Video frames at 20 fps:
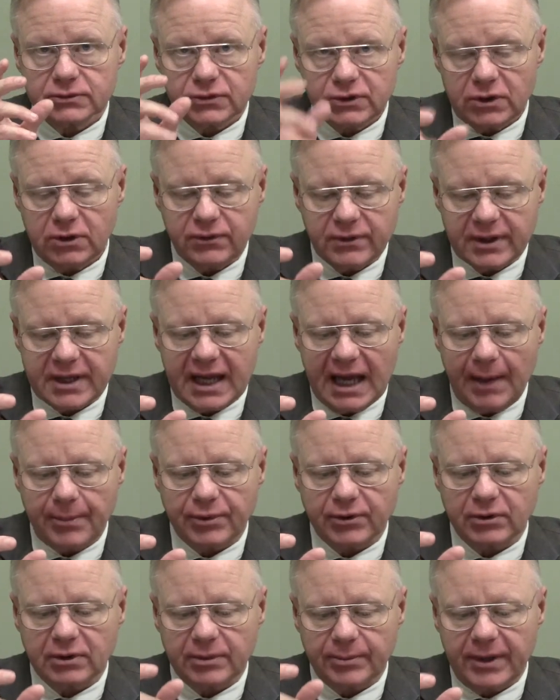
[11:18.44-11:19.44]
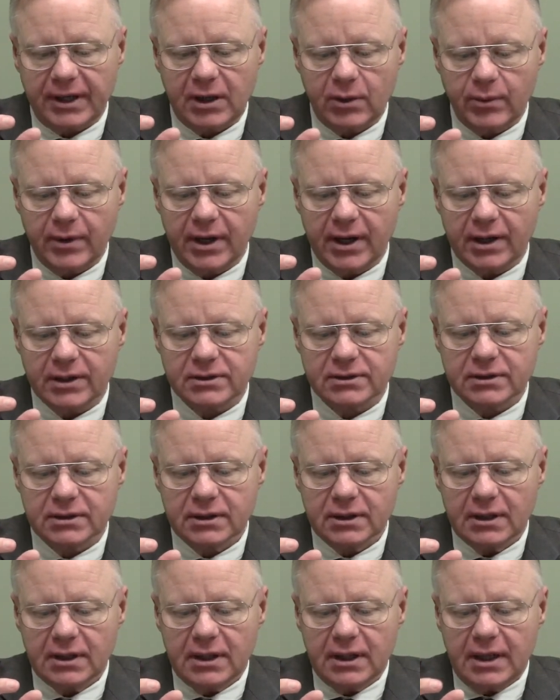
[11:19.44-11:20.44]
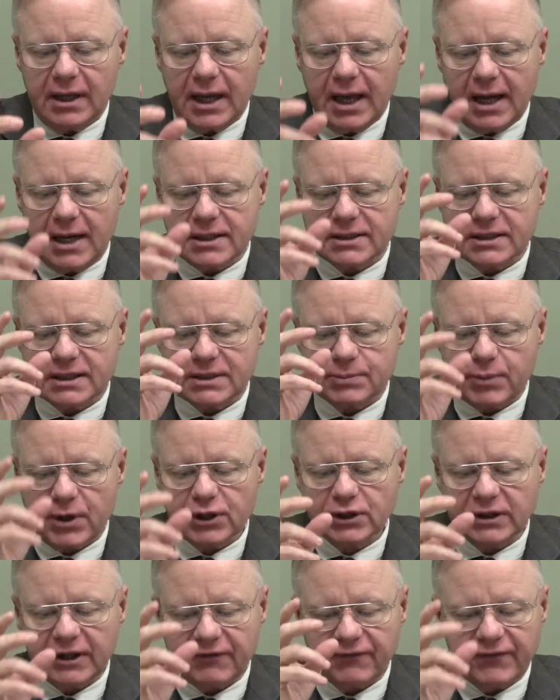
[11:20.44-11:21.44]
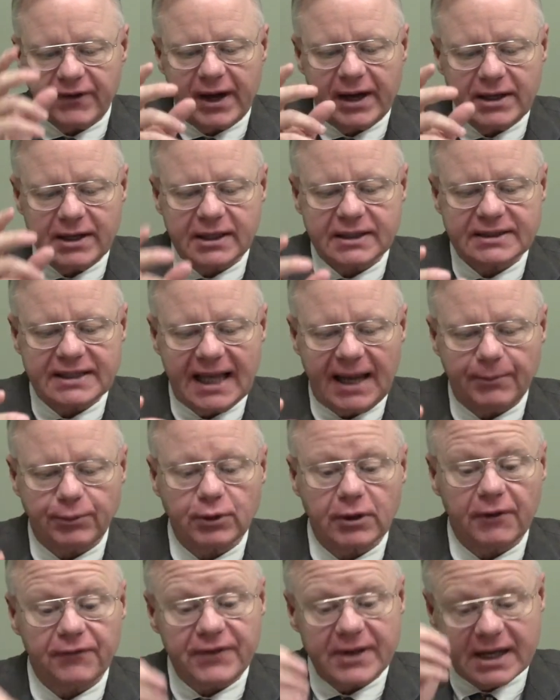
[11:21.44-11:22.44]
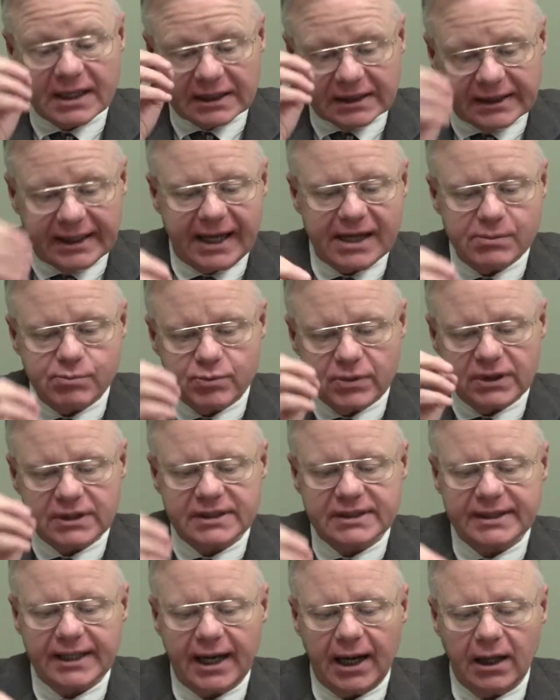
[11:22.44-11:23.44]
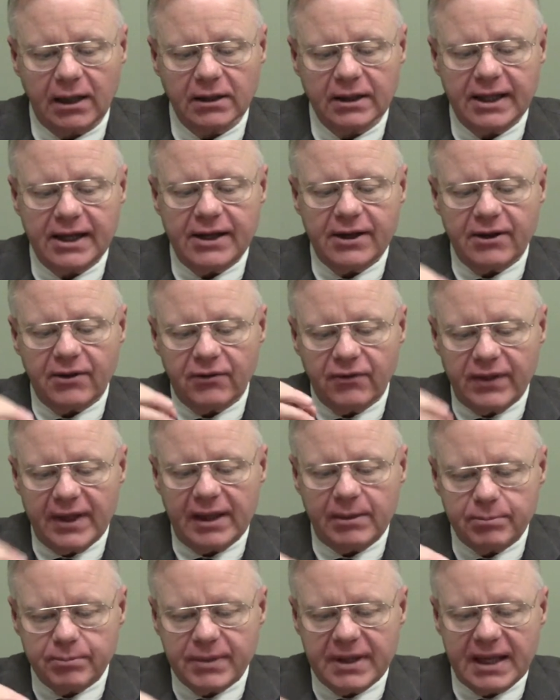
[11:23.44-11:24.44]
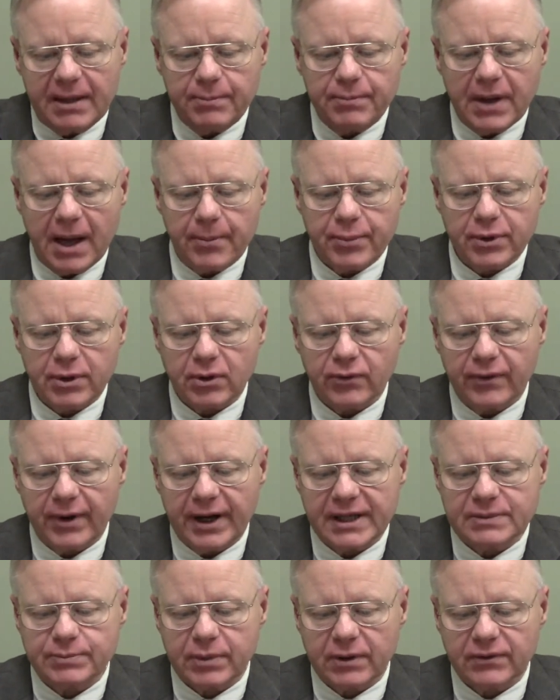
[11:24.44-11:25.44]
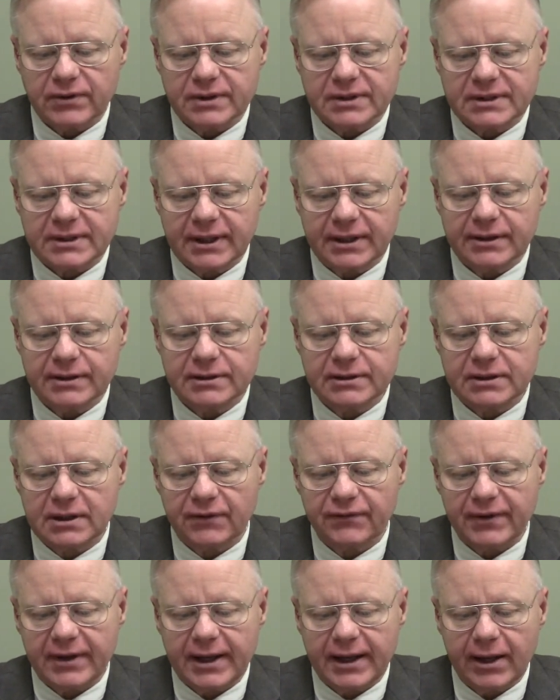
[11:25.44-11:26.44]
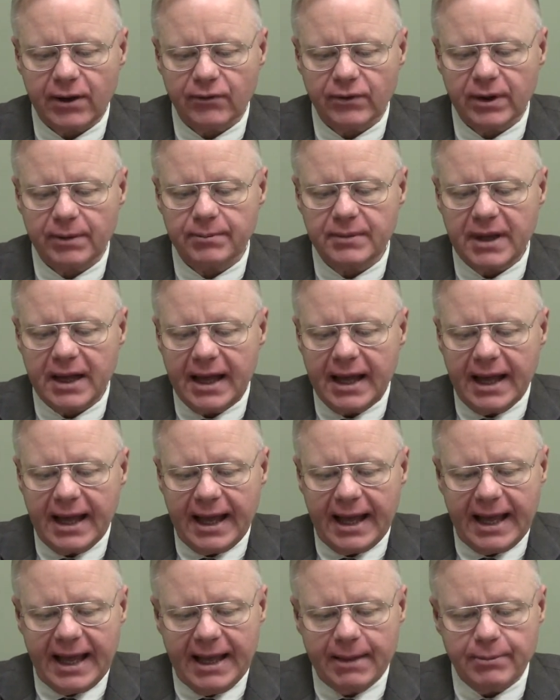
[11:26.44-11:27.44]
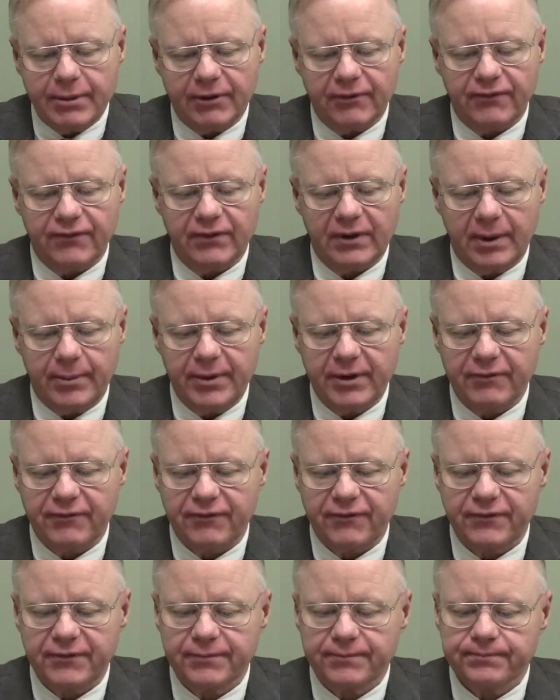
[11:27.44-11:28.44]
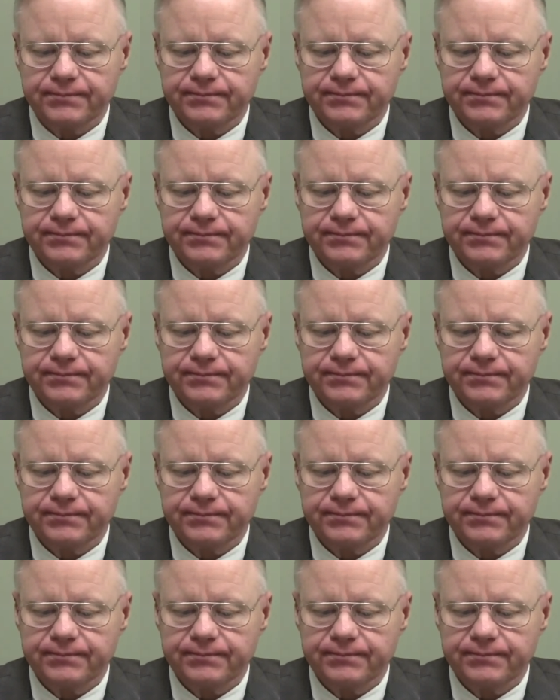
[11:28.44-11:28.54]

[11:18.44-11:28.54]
to the Capitol in many ways, and is an especially fine example of the Enlightenment style then being popularized by the sons of Hiram Abiff.